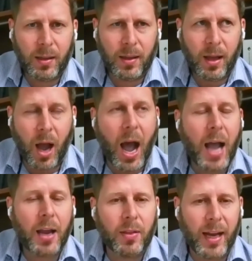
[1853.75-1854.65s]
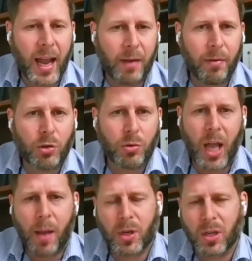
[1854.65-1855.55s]
higher than average
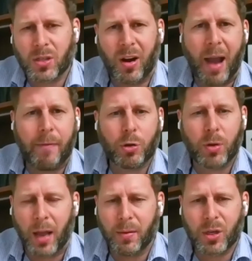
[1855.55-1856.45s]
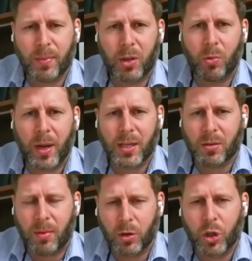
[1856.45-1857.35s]
redemptions. Our average redemption, by the way, is
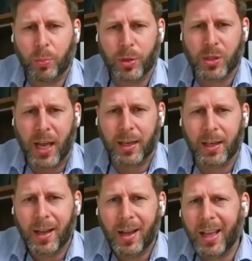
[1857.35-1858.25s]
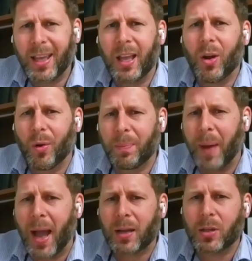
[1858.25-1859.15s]
around 2%. Again, going
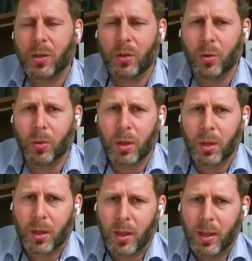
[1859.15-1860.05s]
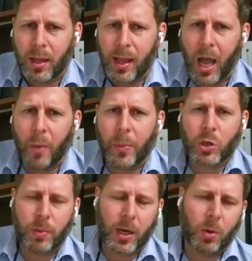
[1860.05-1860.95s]
back to how
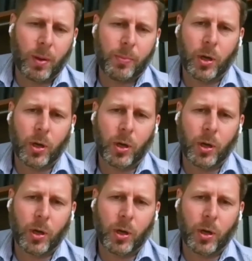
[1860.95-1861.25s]
much rigor we put